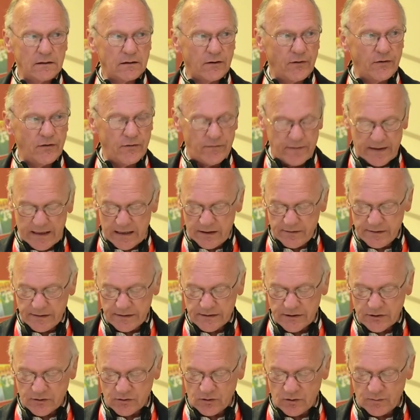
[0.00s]
on the
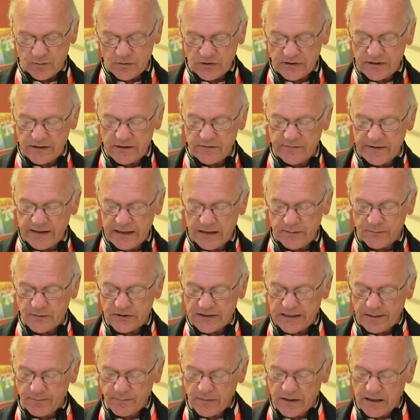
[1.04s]
various groups to develop
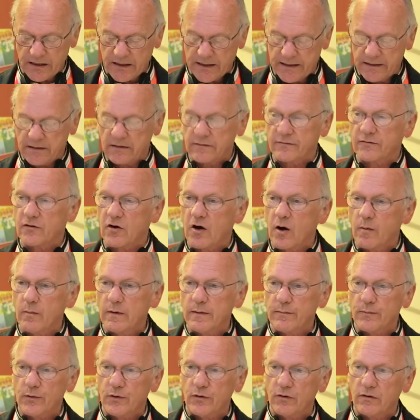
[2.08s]
some kind of
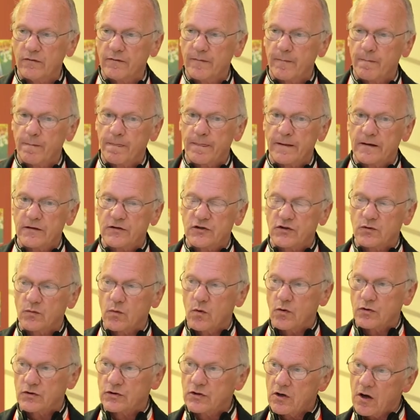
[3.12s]
common move
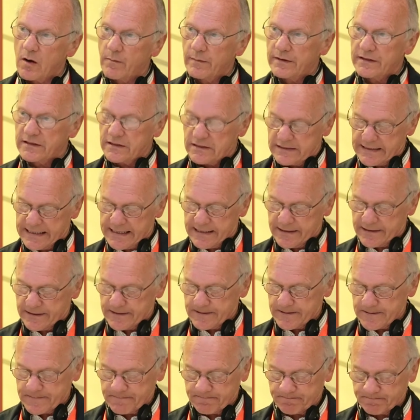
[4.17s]
towards common
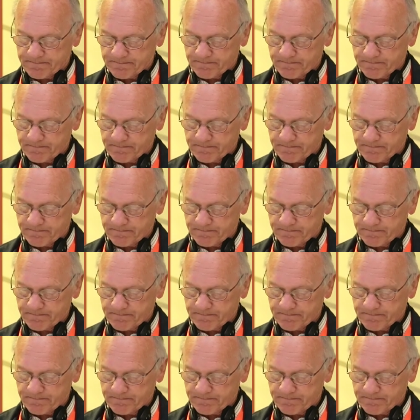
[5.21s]
standards.